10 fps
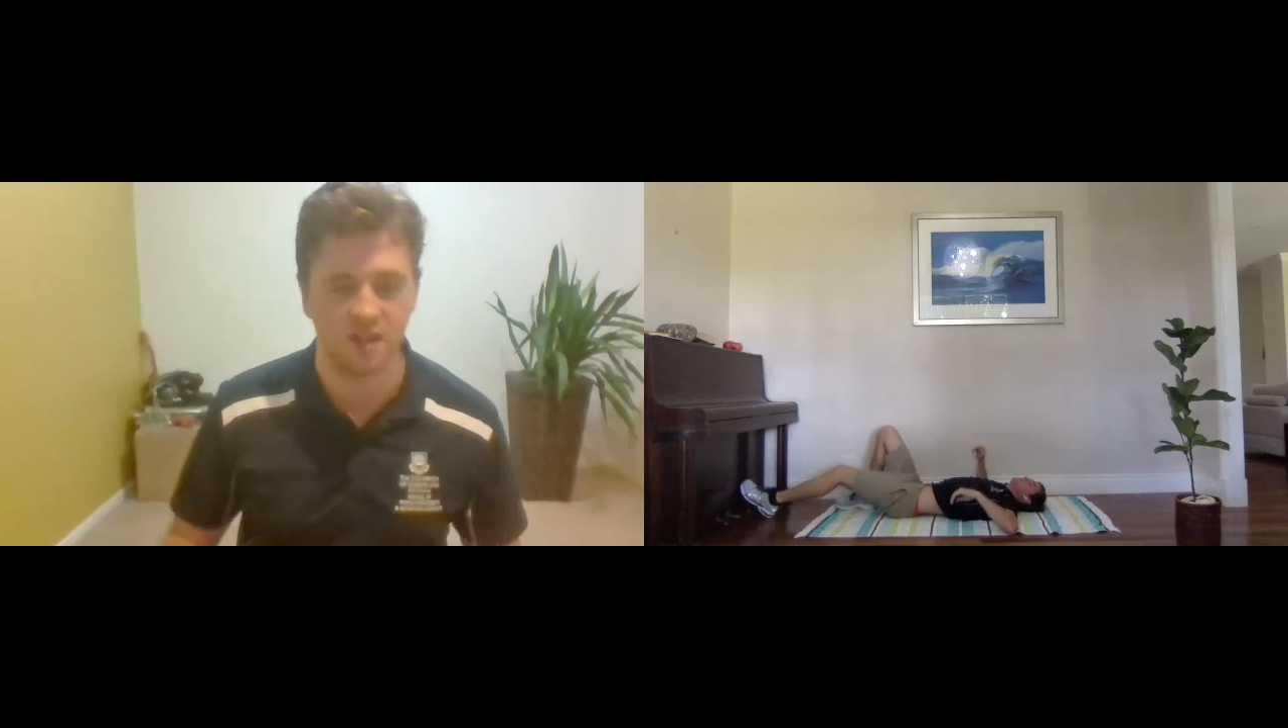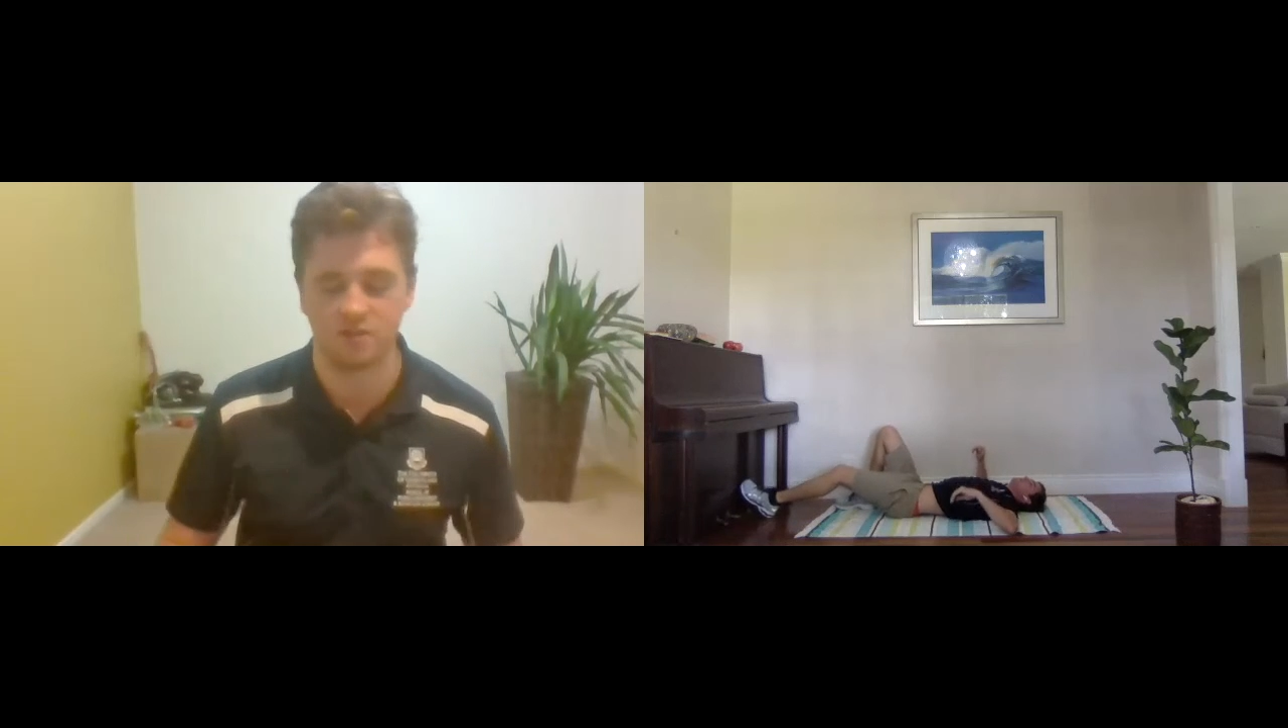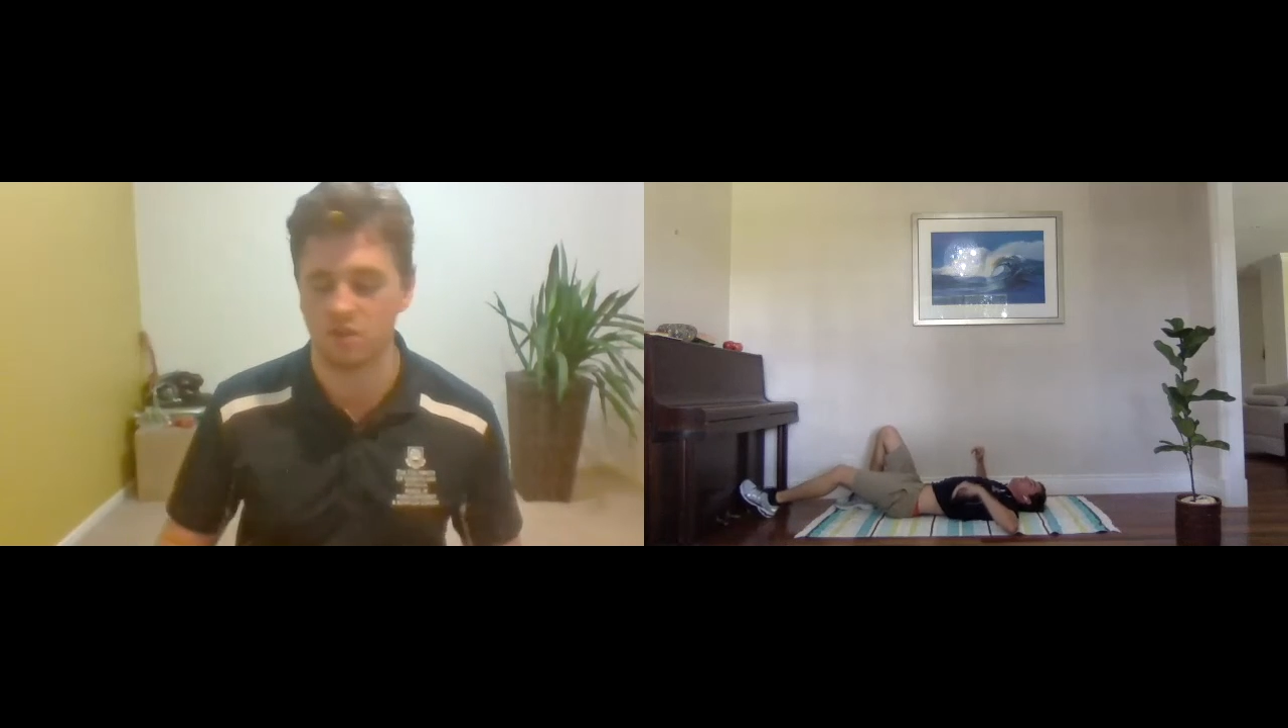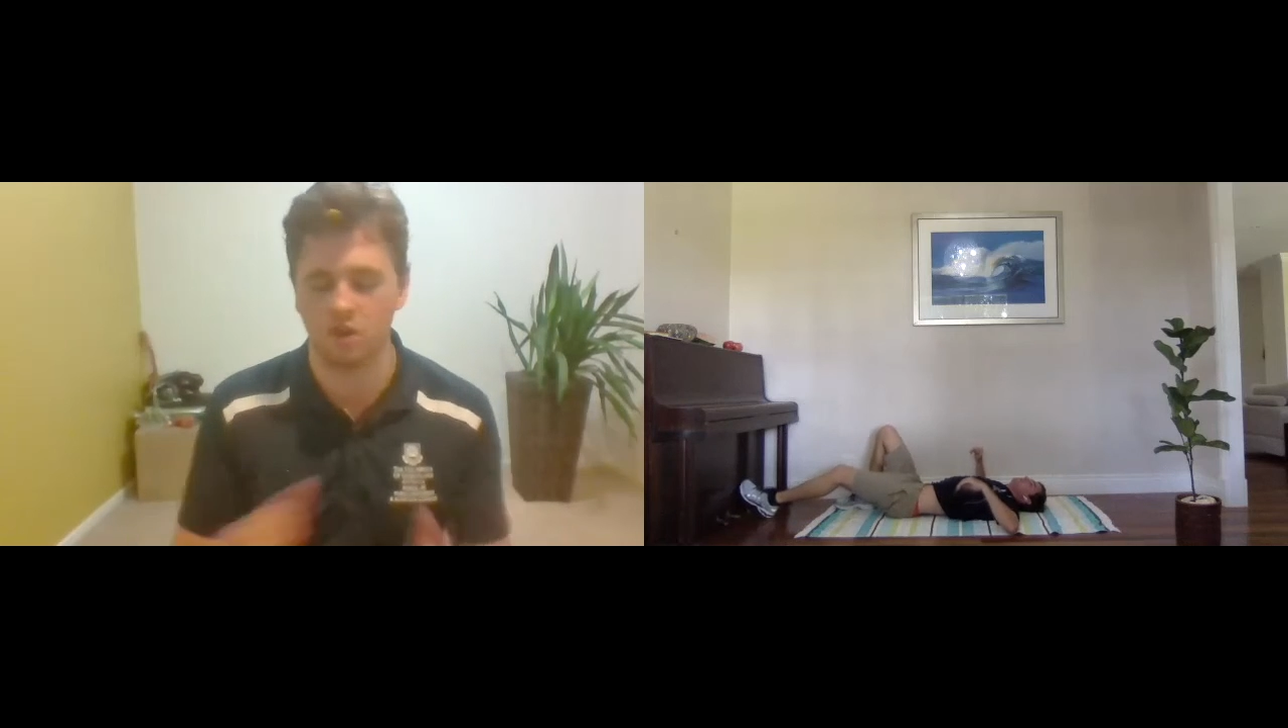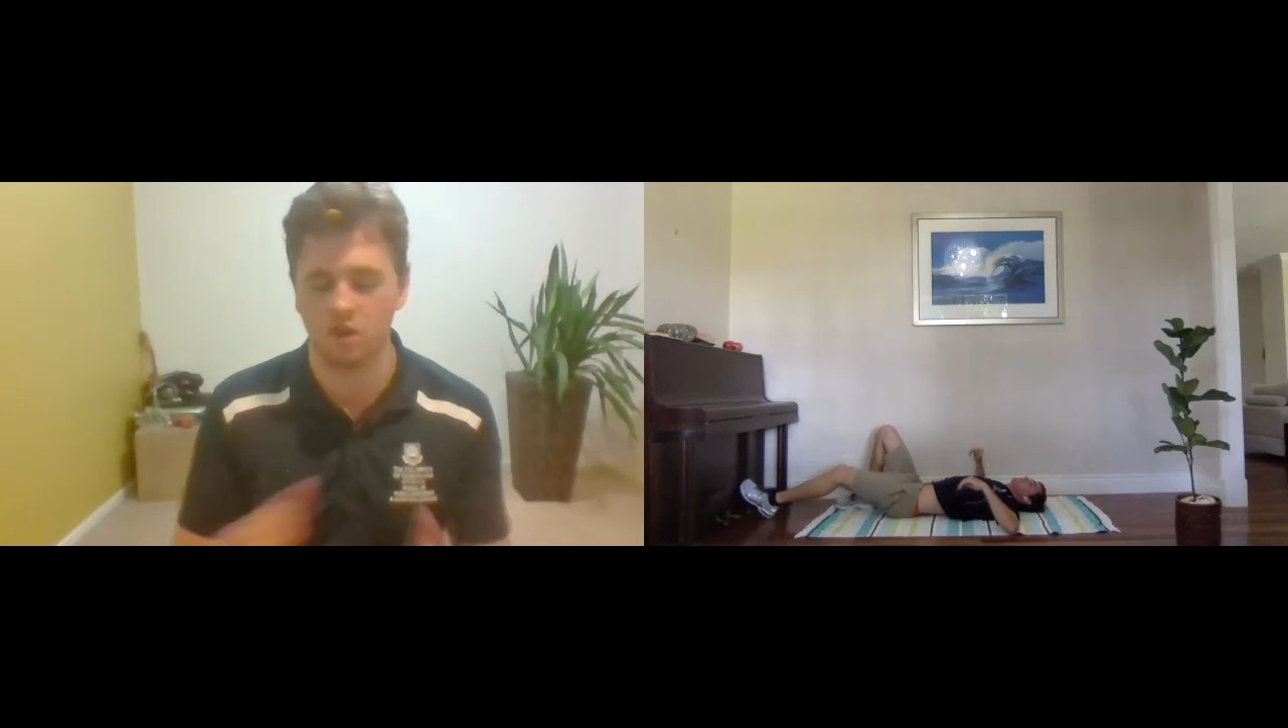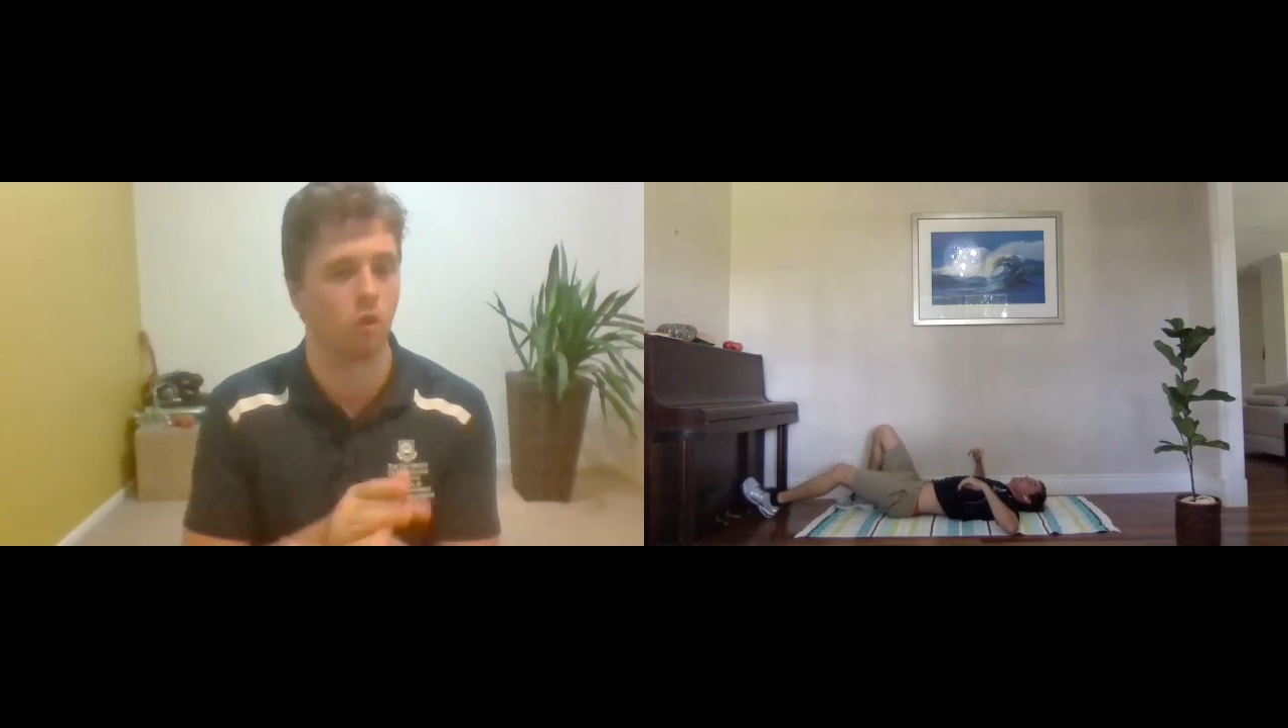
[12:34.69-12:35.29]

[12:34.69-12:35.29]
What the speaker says: If you've got a